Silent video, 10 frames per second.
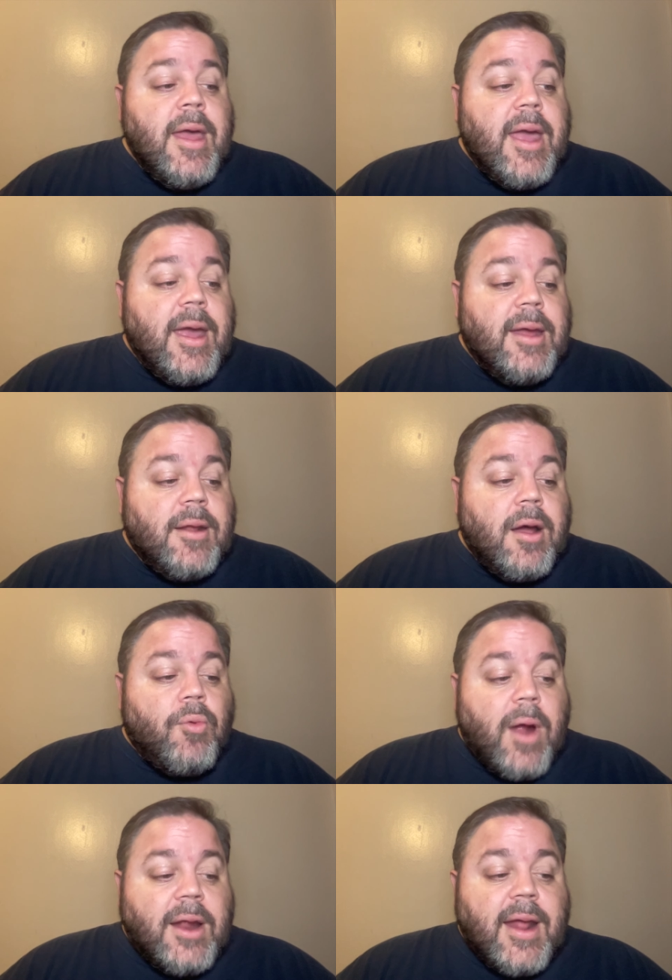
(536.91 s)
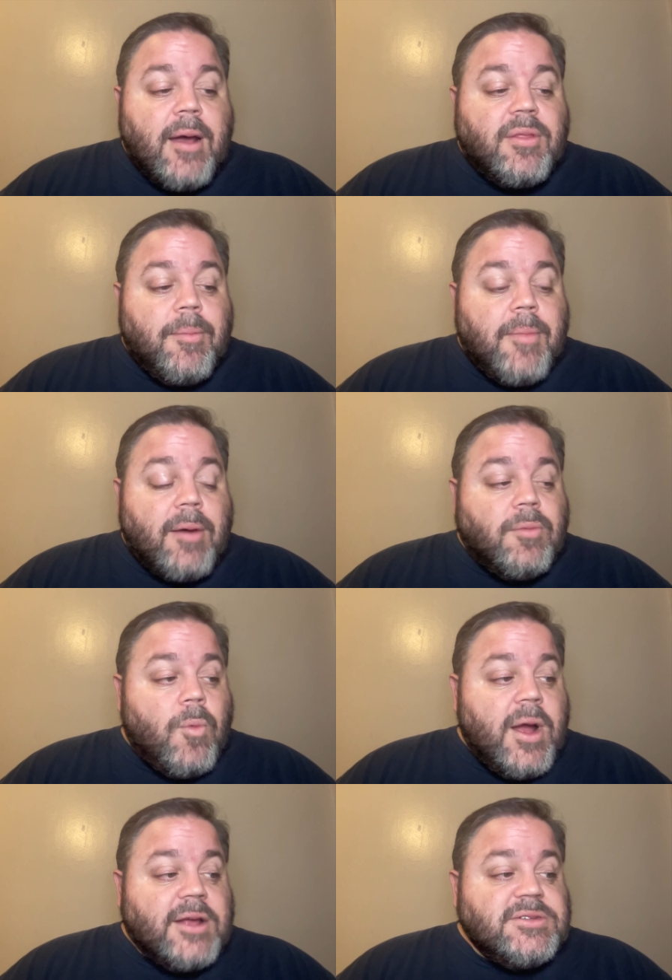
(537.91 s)
And uh, right now, the
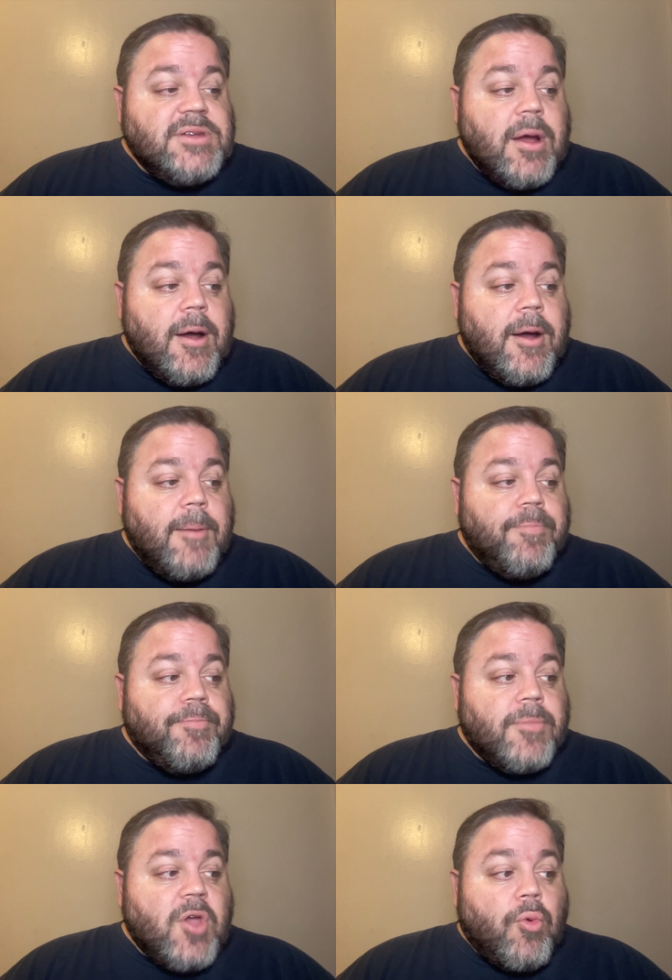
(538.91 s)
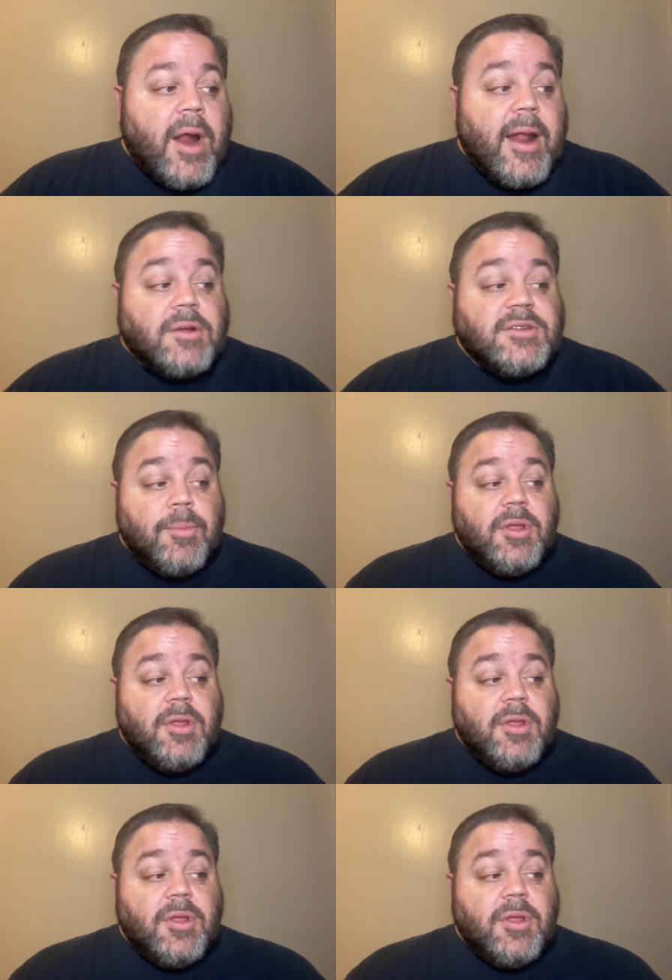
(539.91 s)
Mountain West, um, or right now, some